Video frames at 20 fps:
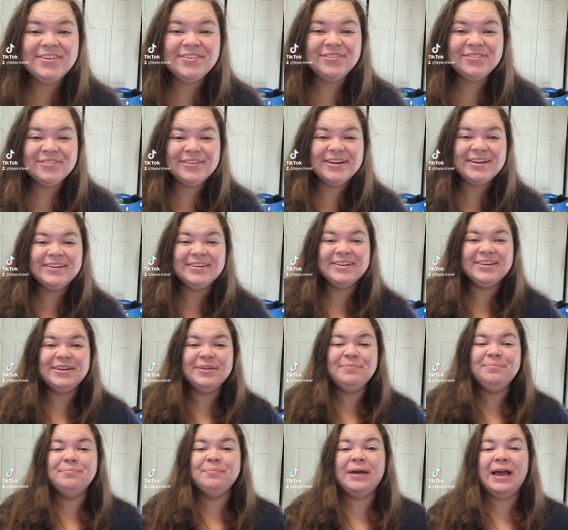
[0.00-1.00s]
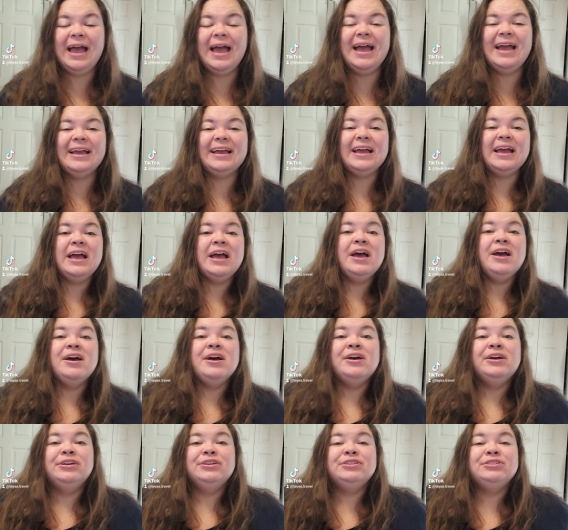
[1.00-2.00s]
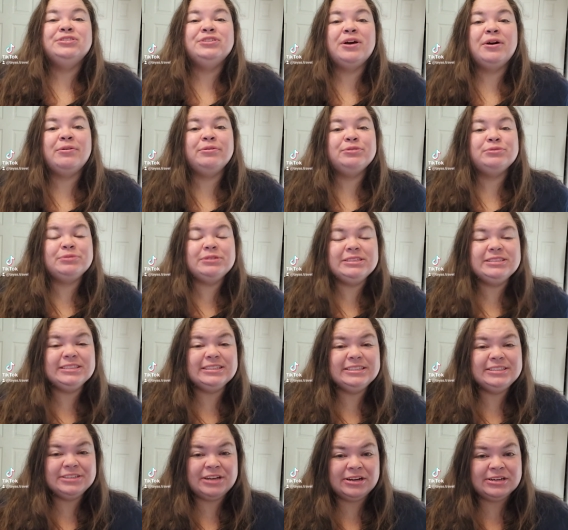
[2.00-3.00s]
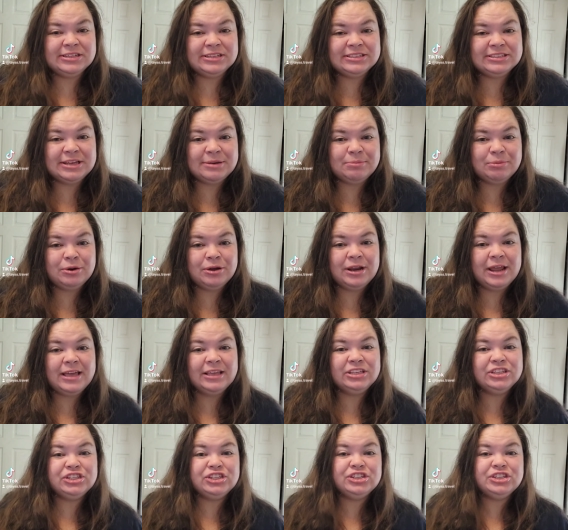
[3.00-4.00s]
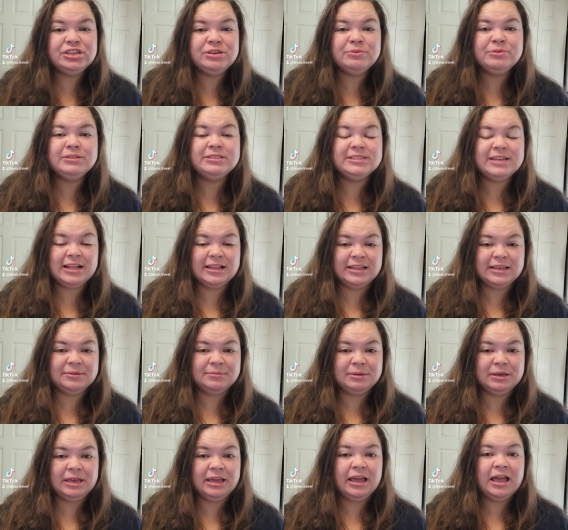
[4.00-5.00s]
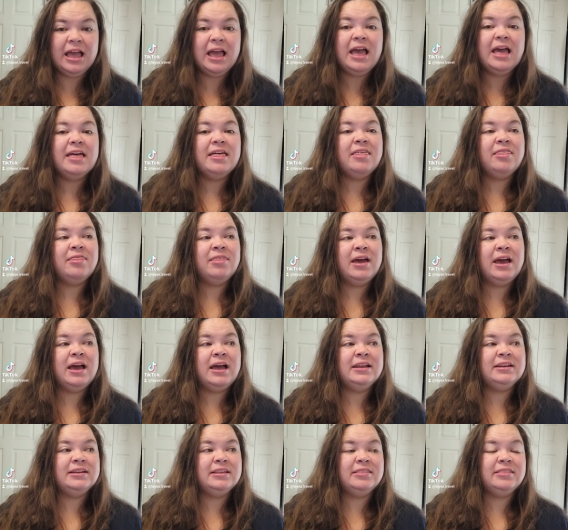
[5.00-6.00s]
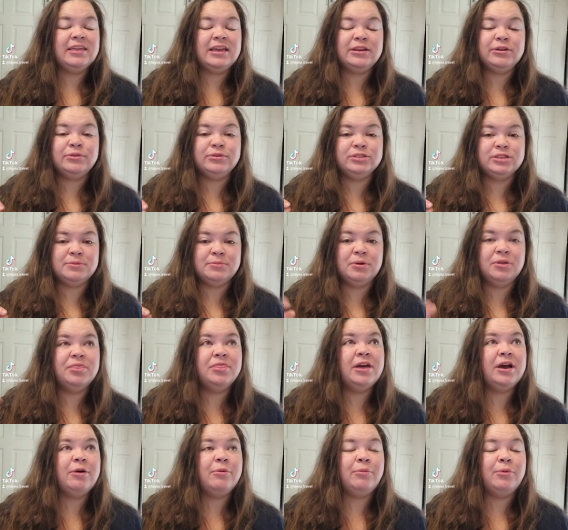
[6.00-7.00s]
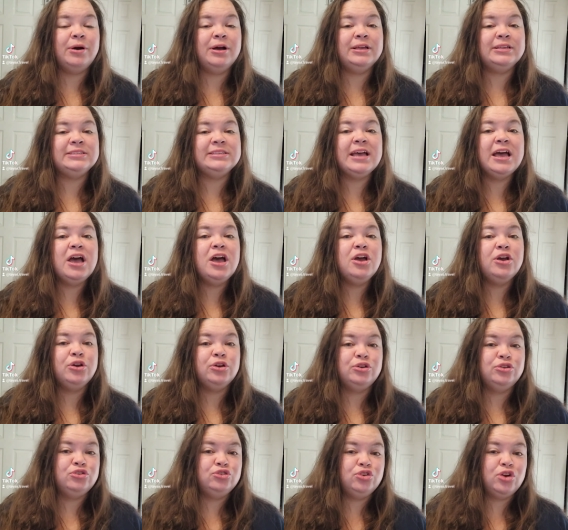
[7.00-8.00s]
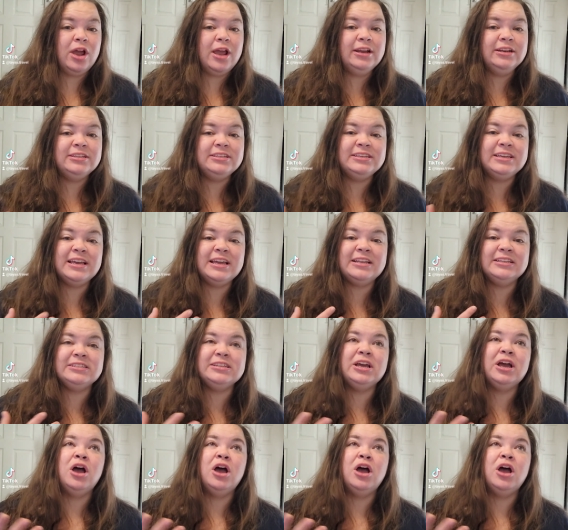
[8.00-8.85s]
Welcome back. So I was recently talking to someone and she was telling me that they knew someone that was trying to get